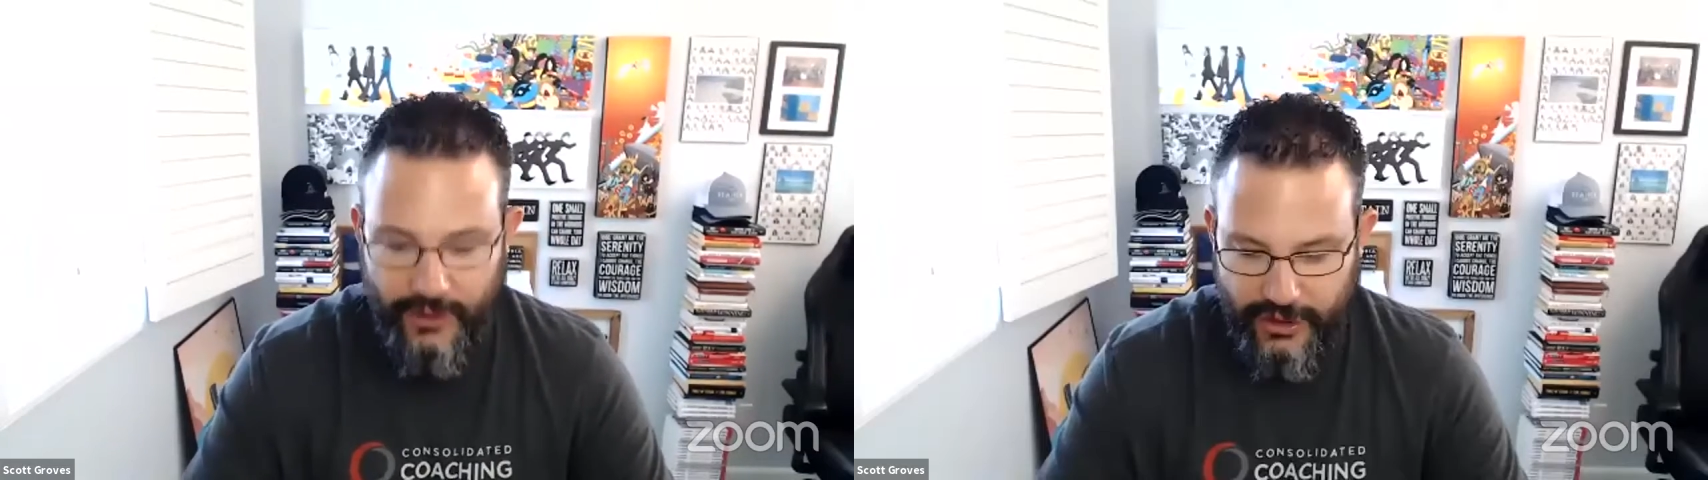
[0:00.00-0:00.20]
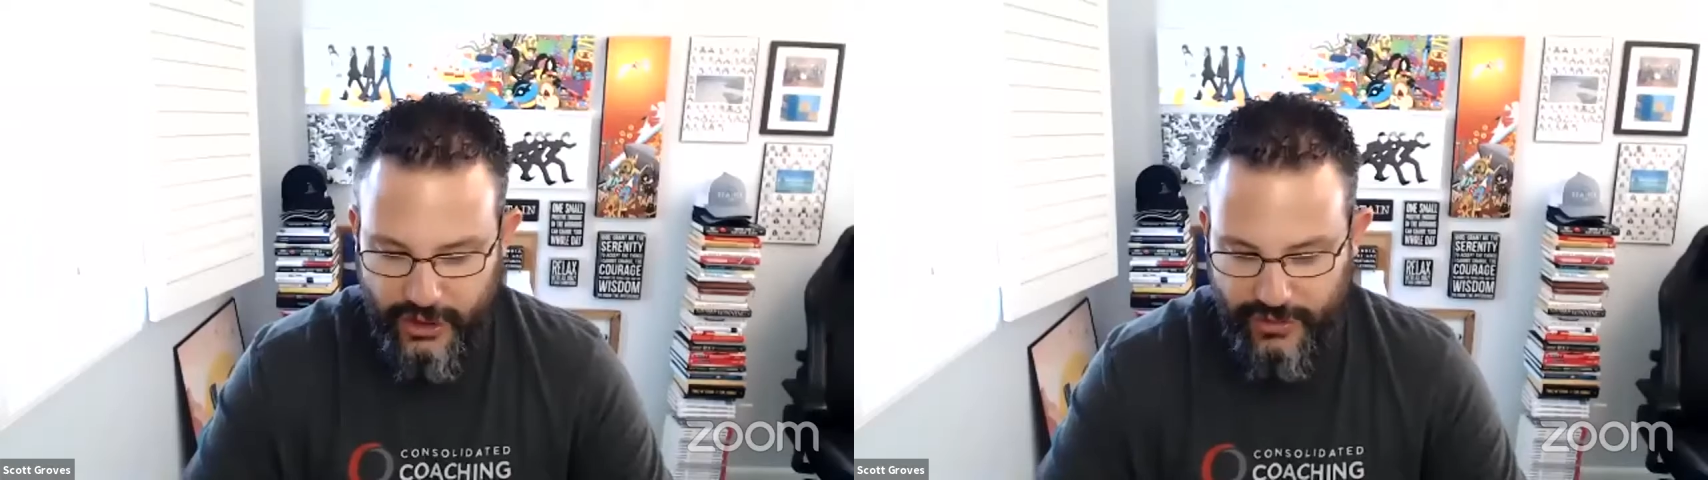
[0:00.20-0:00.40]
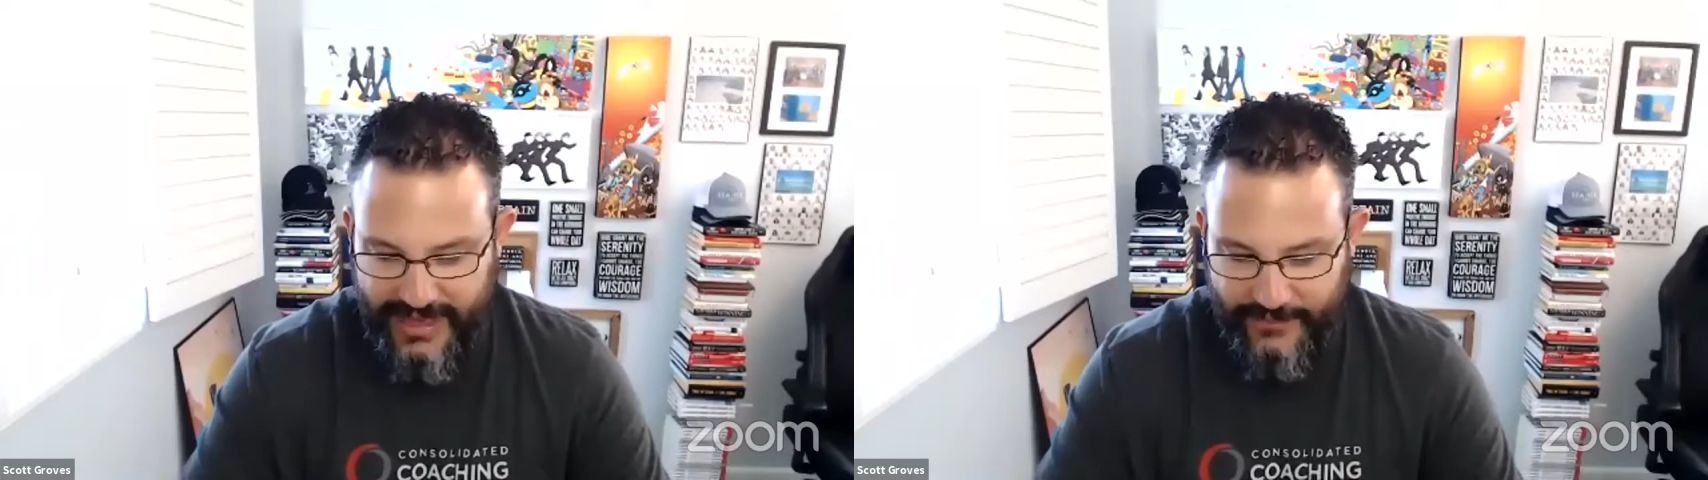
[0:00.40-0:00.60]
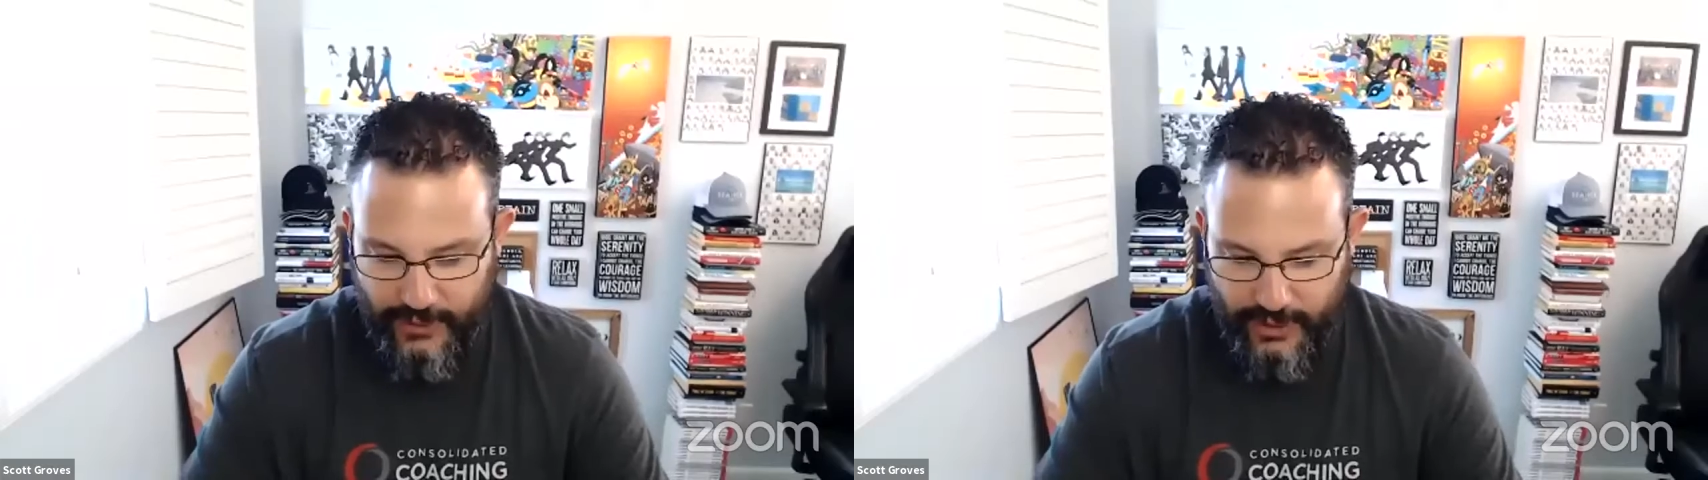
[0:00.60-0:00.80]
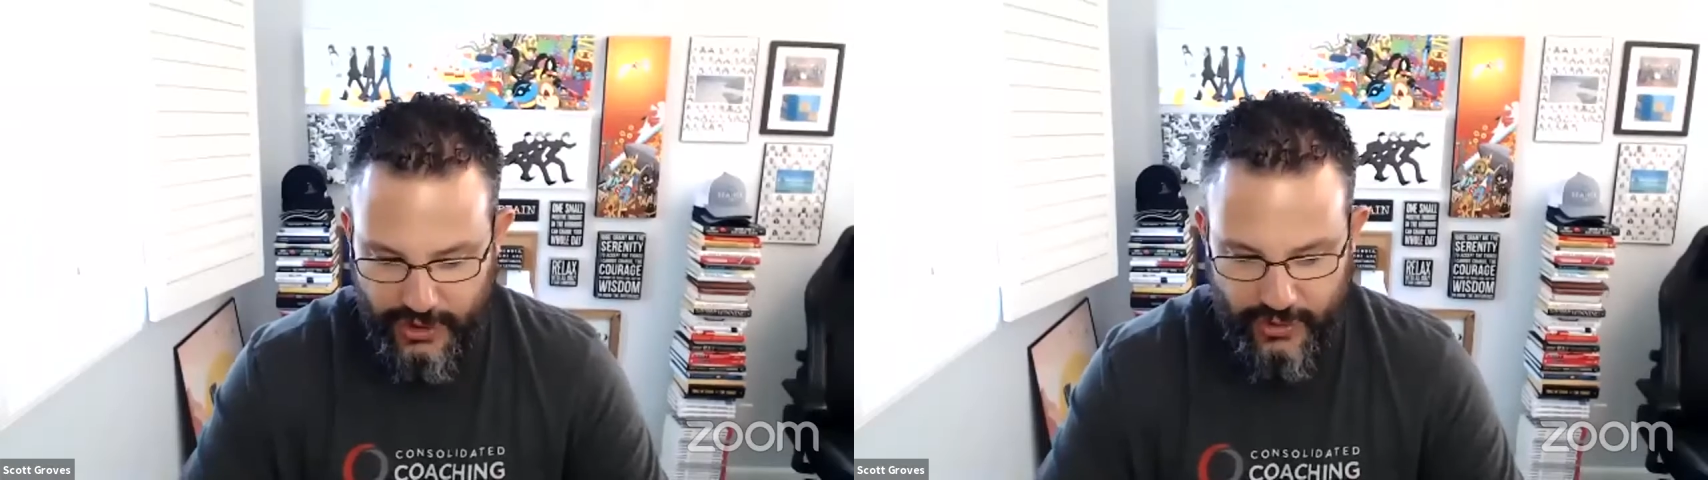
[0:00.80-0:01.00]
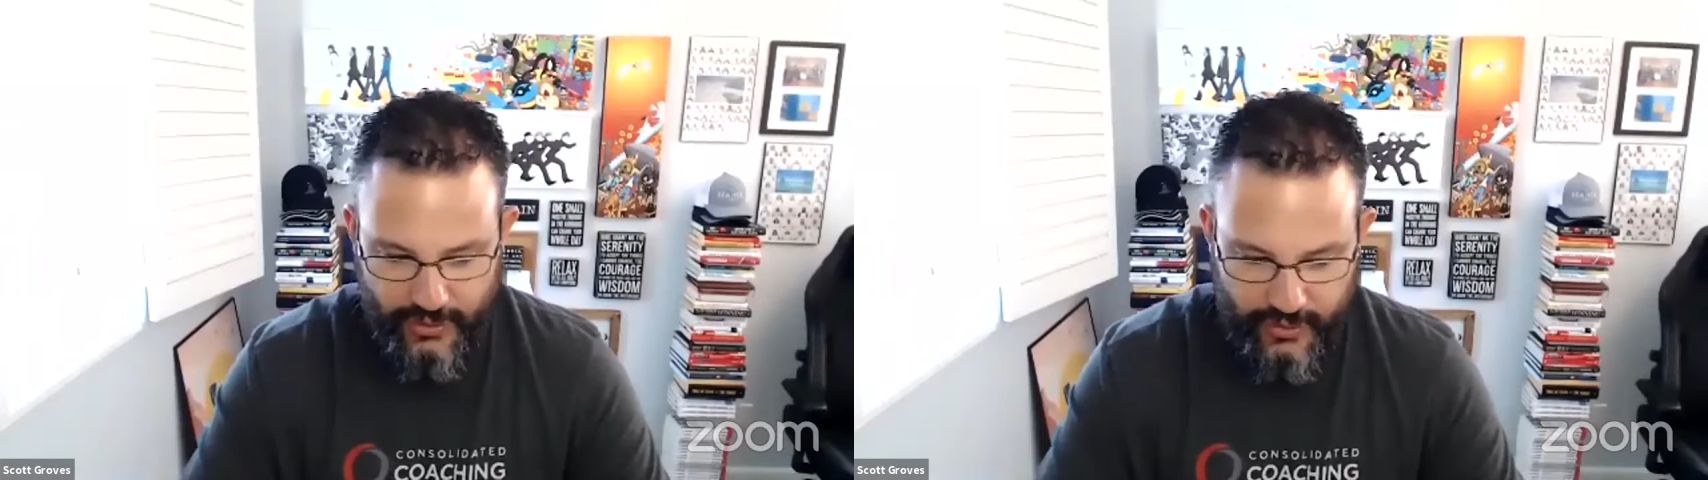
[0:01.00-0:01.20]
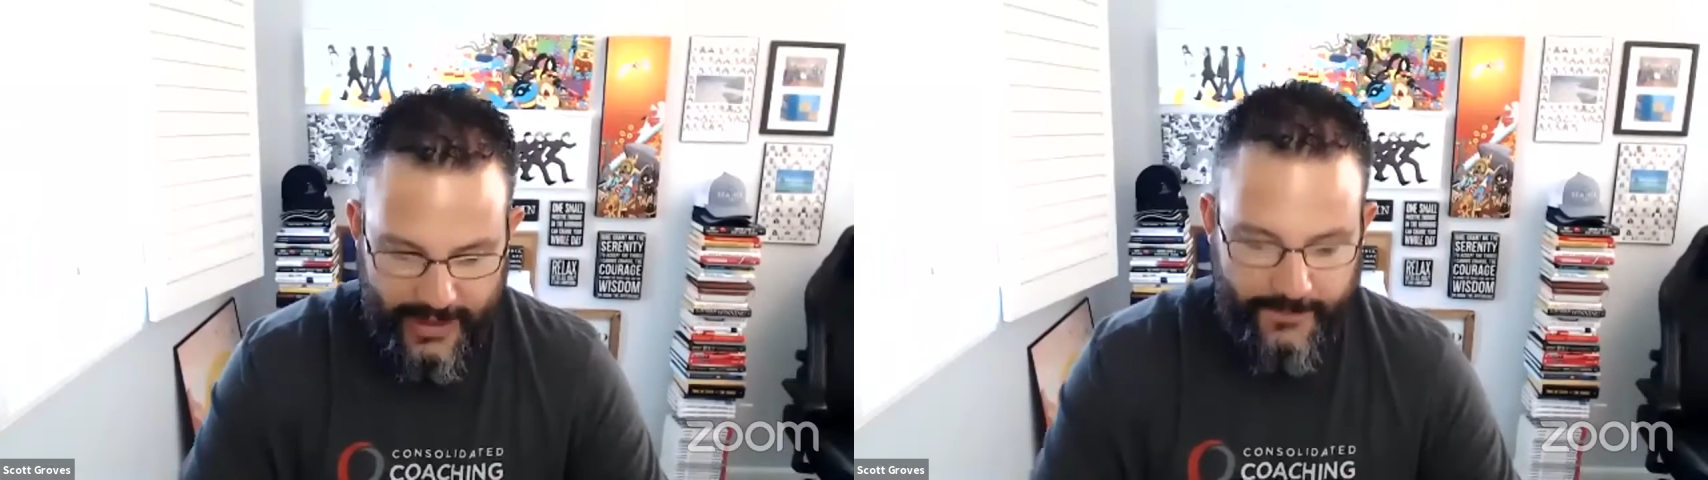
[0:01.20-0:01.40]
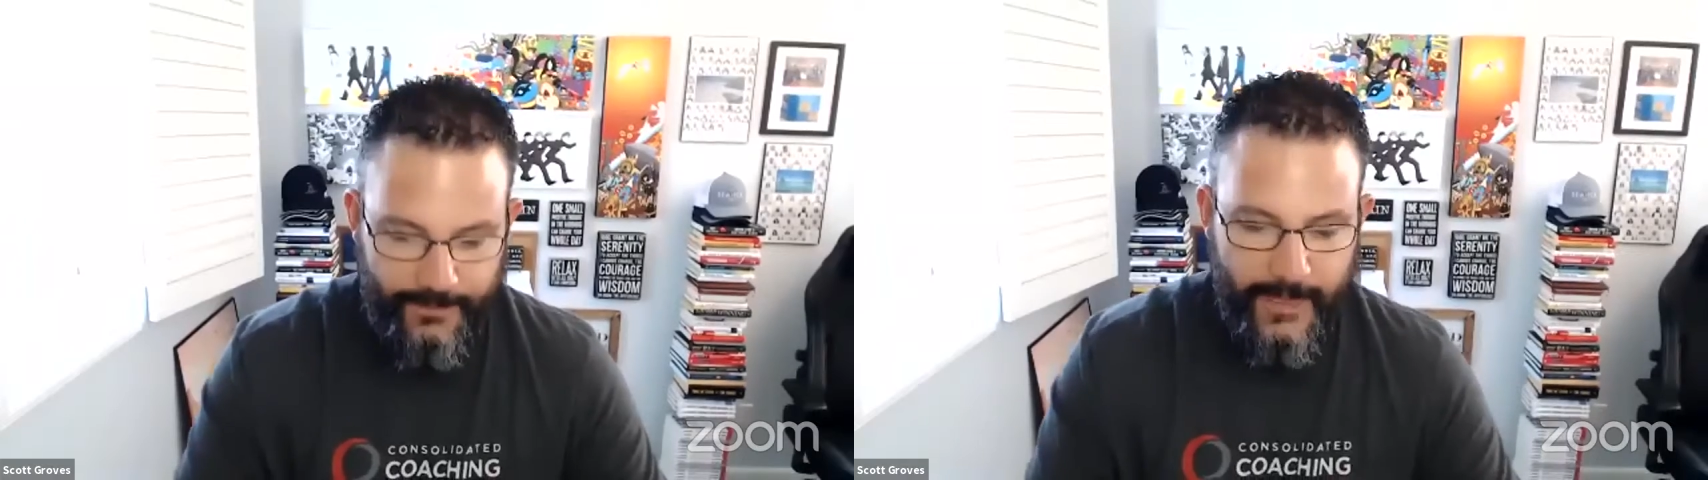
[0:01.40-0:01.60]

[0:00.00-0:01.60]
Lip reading: excuse after excuse, right?